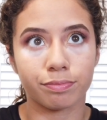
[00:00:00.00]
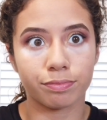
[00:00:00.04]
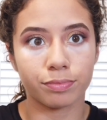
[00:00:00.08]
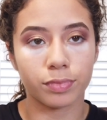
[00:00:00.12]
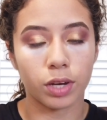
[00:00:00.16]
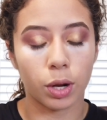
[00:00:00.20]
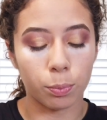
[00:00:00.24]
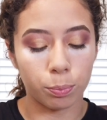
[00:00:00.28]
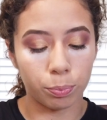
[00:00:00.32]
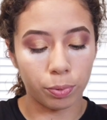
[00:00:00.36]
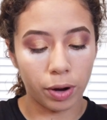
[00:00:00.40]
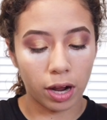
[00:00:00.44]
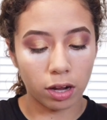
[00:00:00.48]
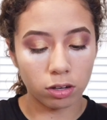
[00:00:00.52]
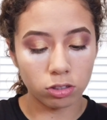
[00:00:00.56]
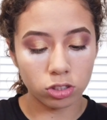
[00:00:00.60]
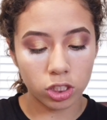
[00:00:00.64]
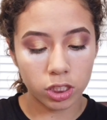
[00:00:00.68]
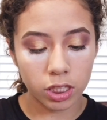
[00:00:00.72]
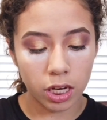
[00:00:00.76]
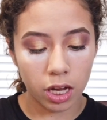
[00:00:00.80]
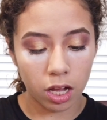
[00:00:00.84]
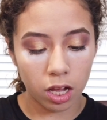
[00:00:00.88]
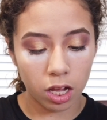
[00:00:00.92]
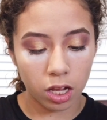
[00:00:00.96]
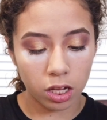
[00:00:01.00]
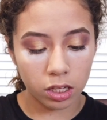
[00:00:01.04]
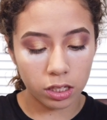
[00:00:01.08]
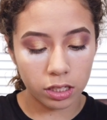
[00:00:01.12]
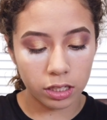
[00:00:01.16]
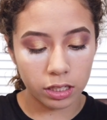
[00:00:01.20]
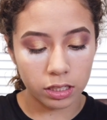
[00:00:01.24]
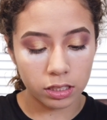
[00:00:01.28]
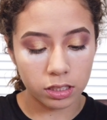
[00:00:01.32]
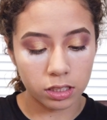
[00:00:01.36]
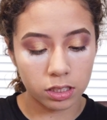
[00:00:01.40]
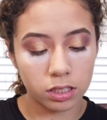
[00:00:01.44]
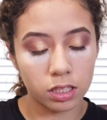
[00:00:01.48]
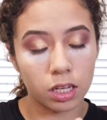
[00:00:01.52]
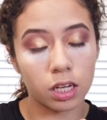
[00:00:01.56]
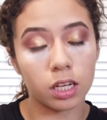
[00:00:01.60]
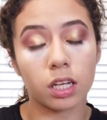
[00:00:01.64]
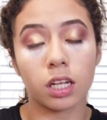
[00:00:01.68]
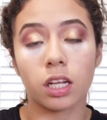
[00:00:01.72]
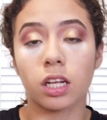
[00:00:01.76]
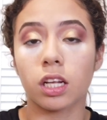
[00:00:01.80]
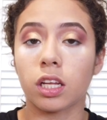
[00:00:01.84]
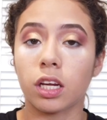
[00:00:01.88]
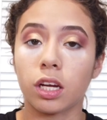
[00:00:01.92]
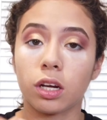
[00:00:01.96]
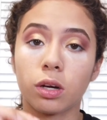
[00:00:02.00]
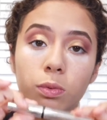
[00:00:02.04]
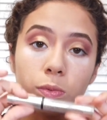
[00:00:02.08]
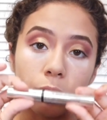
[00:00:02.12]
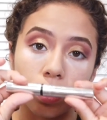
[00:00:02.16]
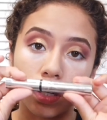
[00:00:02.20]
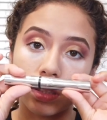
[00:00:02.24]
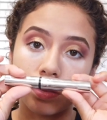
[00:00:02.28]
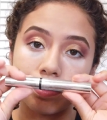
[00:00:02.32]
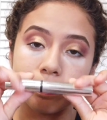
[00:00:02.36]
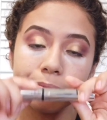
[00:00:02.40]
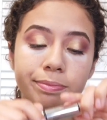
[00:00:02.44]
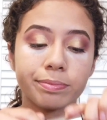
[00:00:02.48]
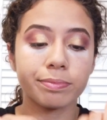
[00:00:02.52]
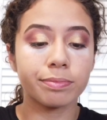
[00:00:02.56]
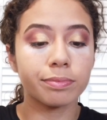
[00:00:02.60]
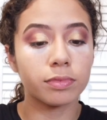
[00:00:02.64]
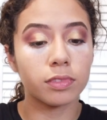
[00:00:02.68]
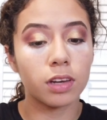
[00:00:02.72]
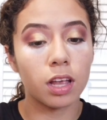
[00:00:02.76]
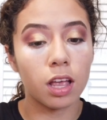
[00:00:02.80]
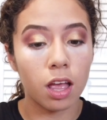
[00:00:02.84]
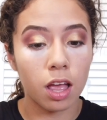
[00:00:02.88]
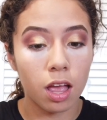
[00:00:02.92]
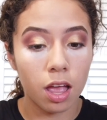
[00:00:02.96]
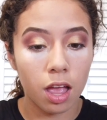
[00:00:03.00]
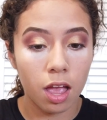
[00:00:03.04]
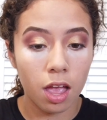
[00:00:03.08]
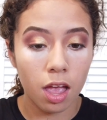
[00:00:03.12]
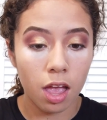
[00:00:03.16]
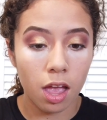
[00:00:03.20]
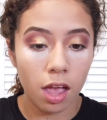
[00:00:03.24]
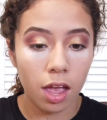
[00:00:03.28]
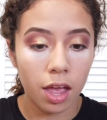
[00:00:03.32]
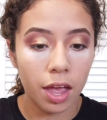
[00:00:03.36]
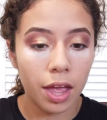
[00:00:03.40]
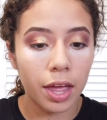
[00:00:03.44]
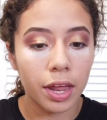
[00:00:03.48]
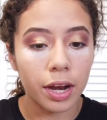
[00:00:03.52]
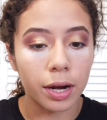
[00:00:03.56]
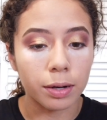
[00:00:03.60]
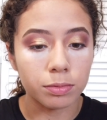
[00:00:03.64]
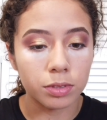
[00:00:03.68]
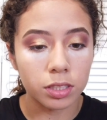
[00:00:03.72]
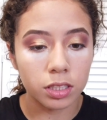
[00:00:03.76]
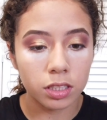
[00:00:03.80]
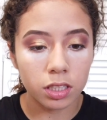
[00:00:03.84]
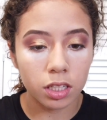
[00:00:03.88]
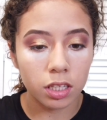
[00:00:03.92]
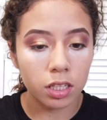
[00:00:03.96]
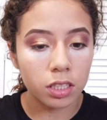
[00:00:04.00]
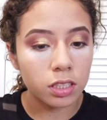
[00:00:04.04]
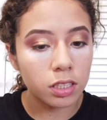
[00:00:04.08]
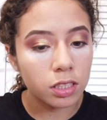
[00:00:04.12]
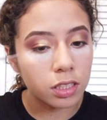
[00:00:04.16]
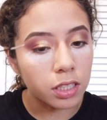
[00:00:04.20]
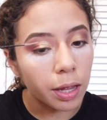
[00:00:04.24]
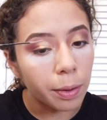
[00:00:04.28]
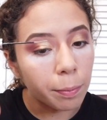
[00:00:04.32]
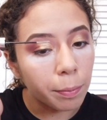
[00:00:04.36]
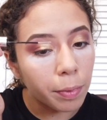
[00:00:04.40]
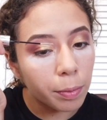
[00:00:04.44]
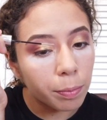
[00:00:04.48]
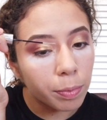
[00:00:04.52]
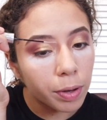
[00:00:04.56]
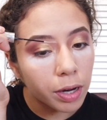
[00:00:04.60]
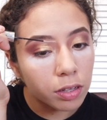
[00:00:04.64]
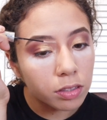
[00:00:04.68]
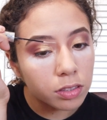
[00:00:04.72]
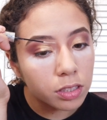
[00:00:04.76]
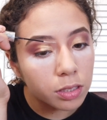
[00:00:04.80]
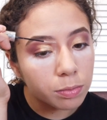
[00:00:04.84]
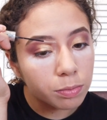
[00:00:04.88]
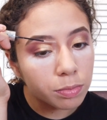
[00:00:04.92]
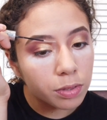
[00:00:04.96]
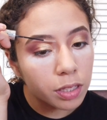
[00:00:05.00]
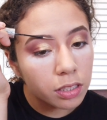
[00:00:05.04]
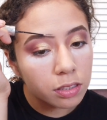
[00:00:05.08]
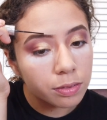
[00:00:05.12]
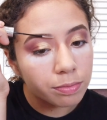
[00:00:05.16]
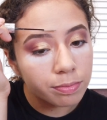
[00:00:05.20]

brow gel. It's a clear one, and I'm just gonna set my brows in place.